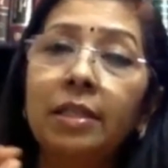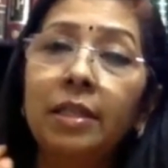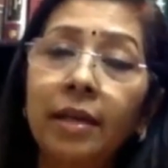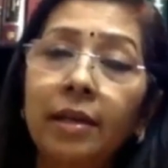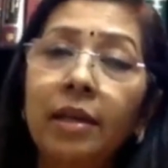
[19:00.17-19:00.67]

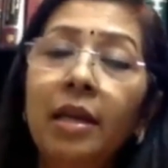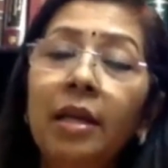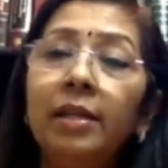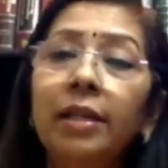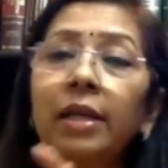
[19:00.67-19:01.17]
here,
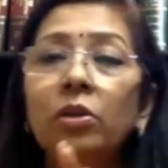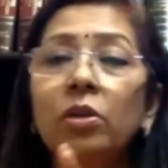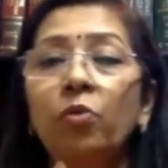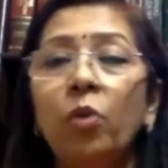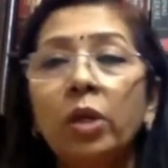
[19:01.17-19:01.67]
that
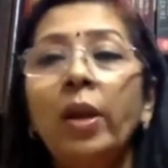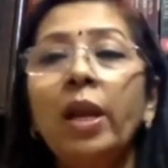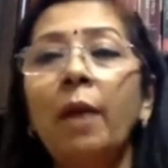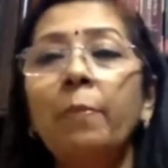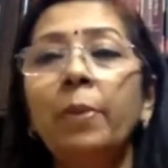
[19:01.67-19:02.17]
what will
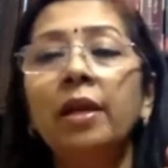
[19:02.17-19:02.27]
happen